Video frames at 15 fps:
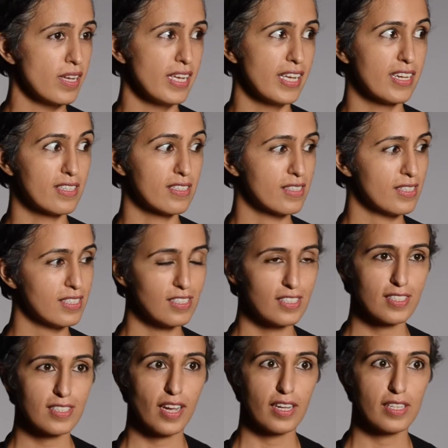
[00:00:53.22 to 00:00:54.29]
And this
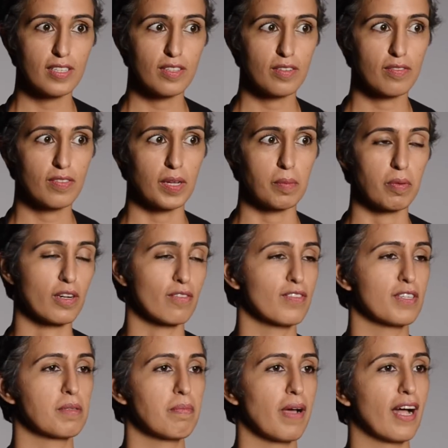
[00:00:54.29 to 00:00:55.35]
is kind of a
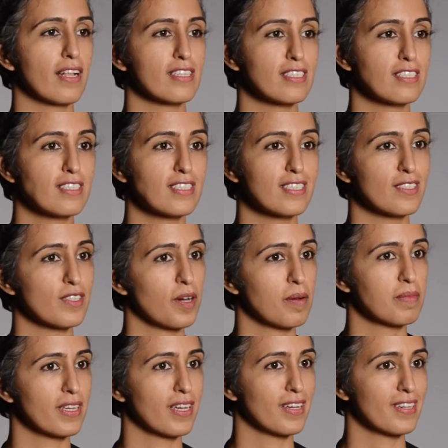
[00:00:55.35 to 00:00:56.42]
perfect balance and
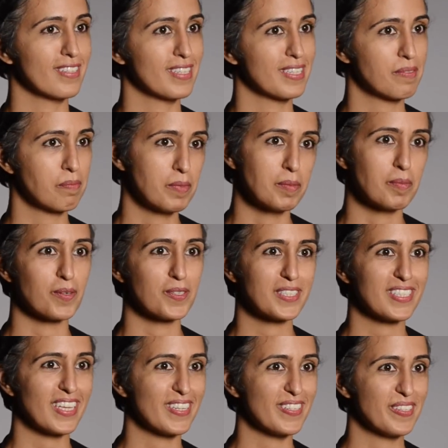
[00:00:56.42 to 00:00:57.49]
taught me how to like be more
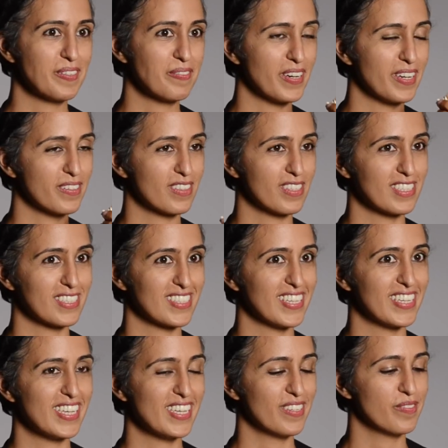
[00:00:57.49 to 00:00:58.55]
subtle about things
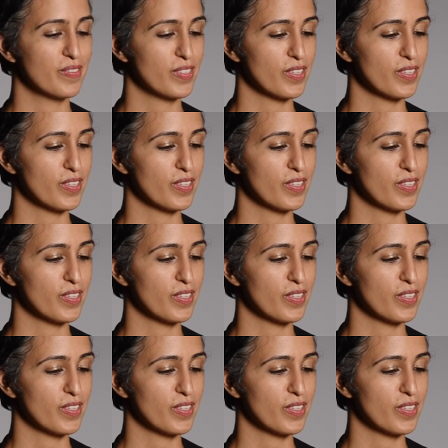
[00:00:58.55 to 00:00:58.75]
I eat.